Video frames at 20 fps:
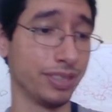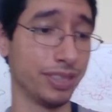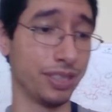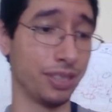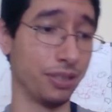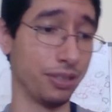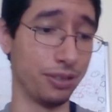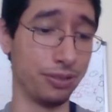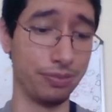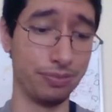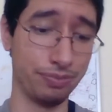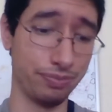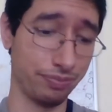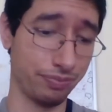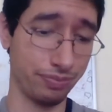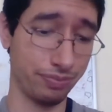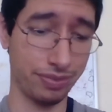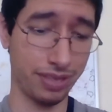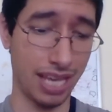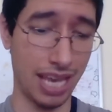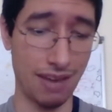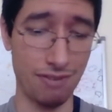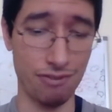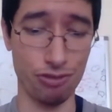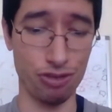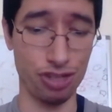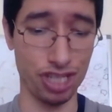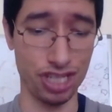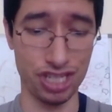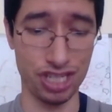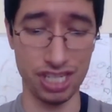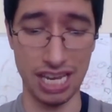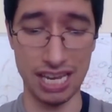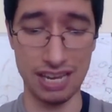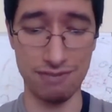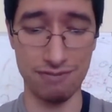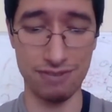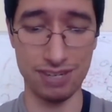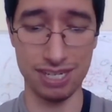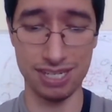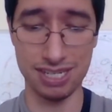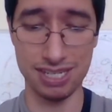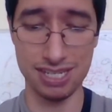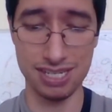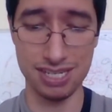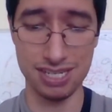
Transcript: So haven't really shaved.